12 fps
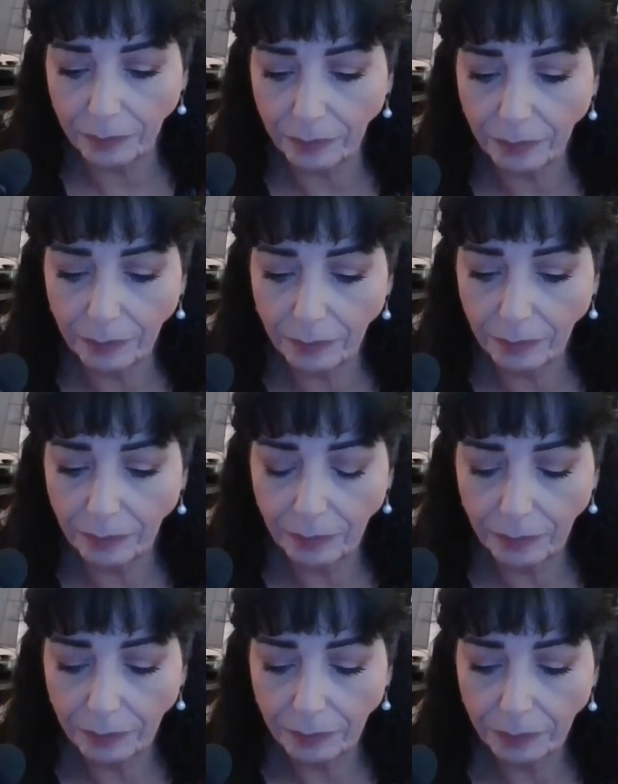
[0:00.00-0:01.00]

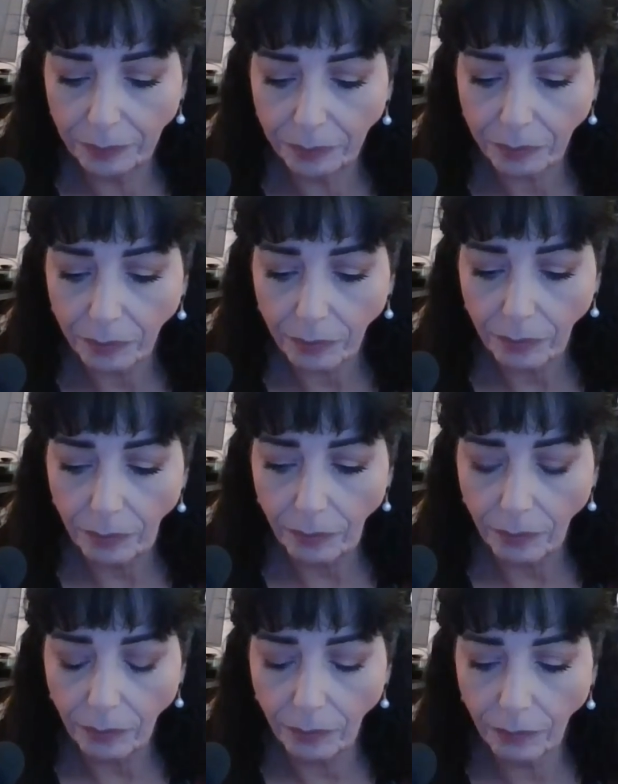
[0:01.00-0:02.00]

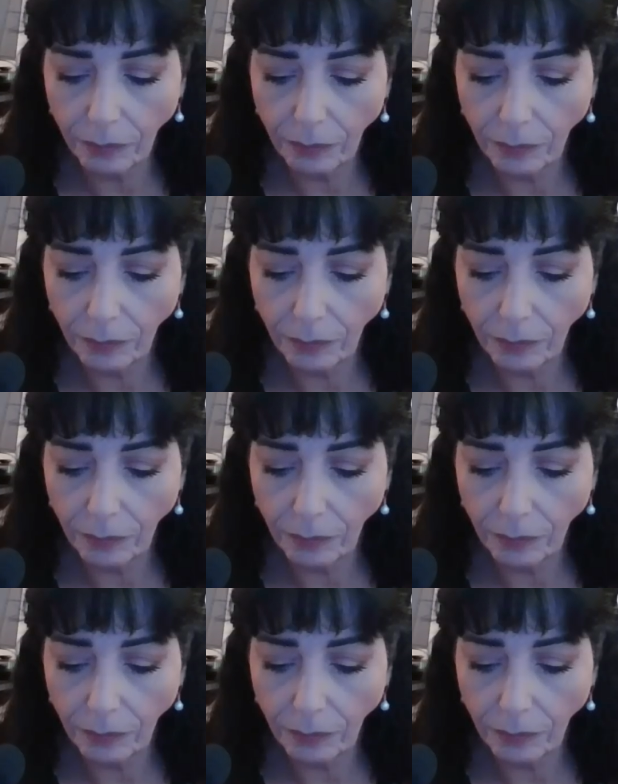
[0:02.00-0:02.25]
[no speech]